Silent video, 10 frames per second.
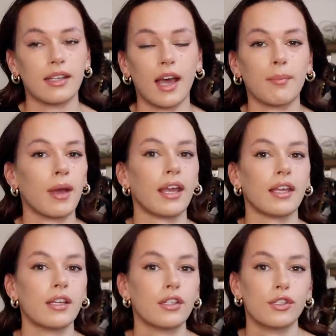Not
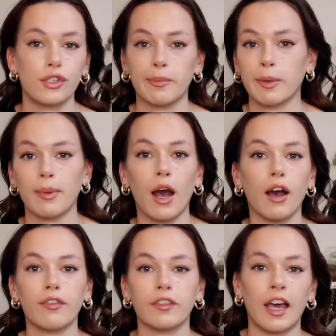my super
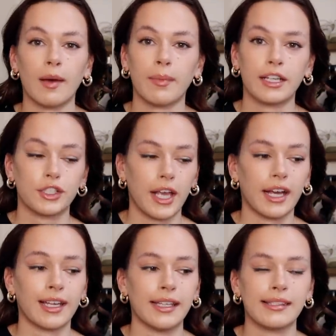puff, not my
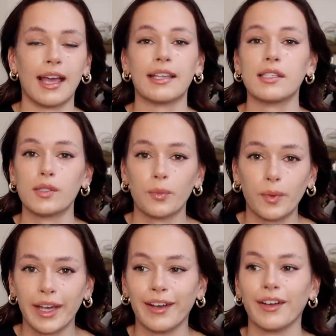jackets. I
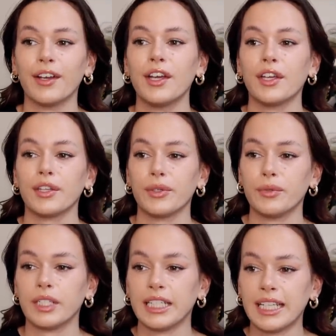swear,
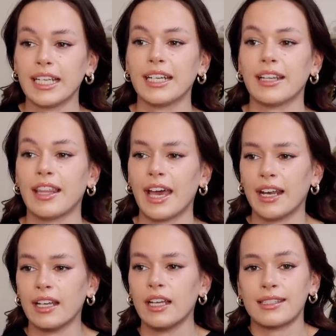you need
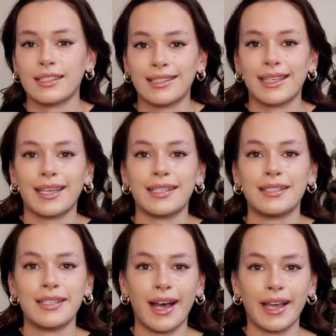that
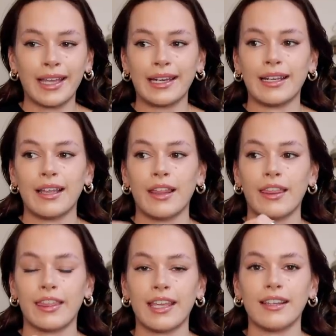skin tight,
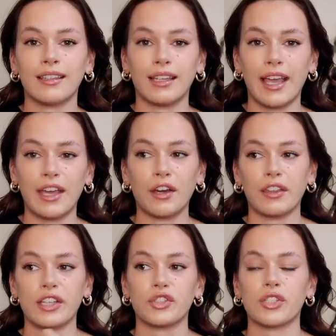thin layer
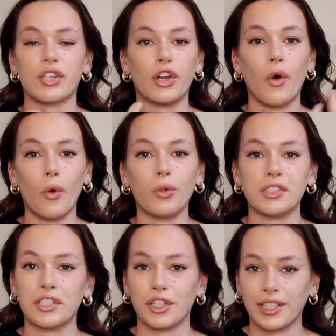that's just gonna
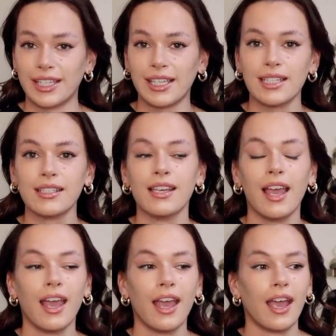hold in your heat.
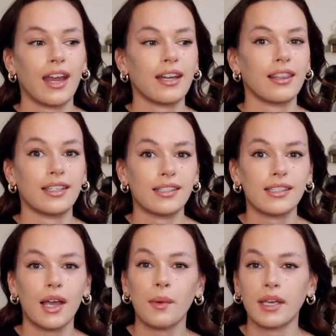And this
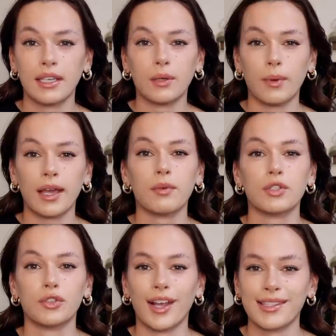is how I get away
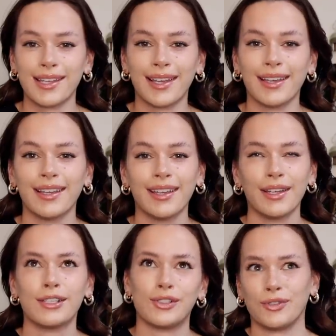with dressing
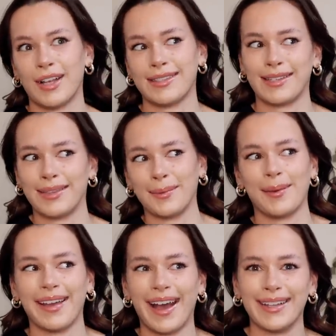dressing the
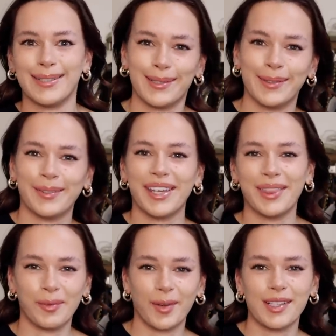way I do
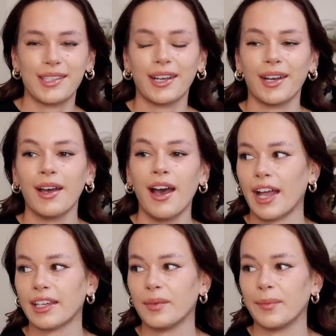in the winter.
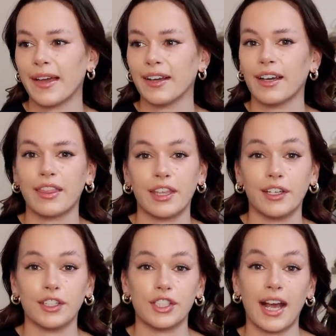I can wear a
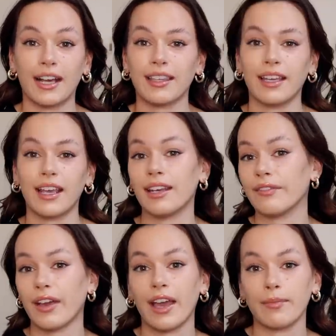thinner jacket, and
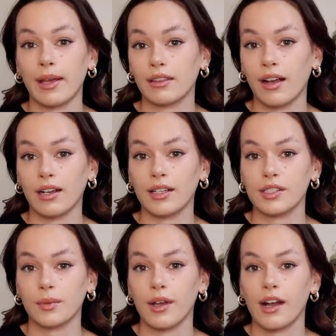if I have my long
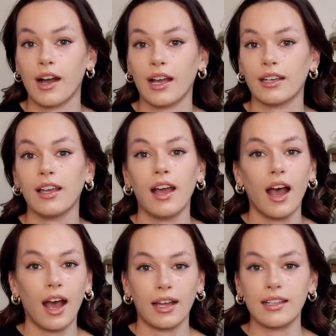underwear on,
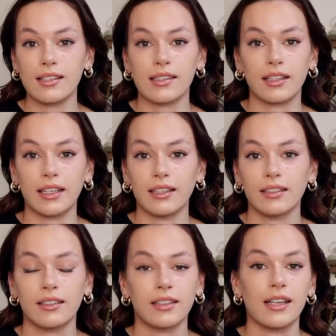honestly,
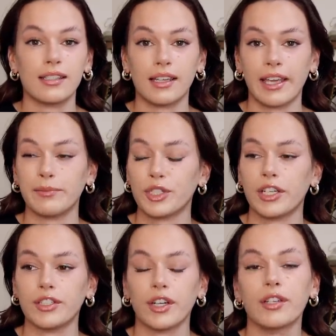it's a game
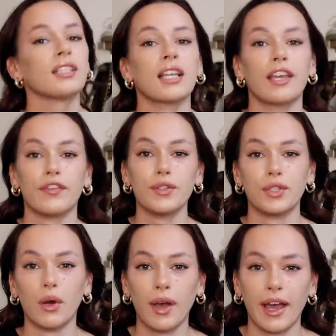changer. If you
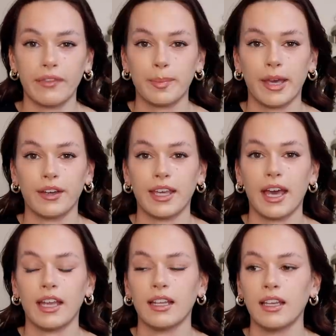don't have a pair
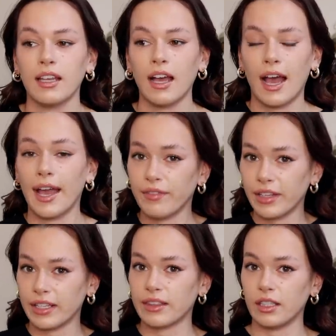yet, I have
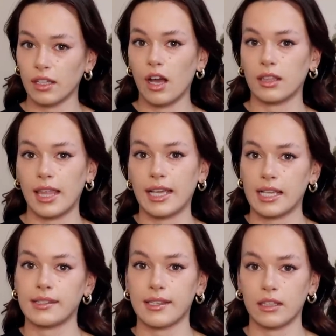like the long
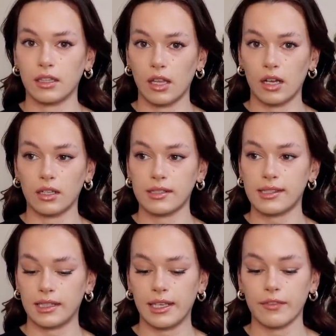leggings and the long
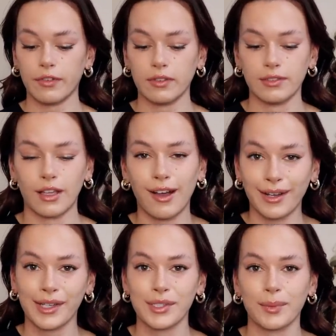sleeve
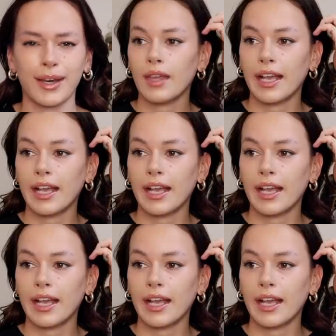long underwear.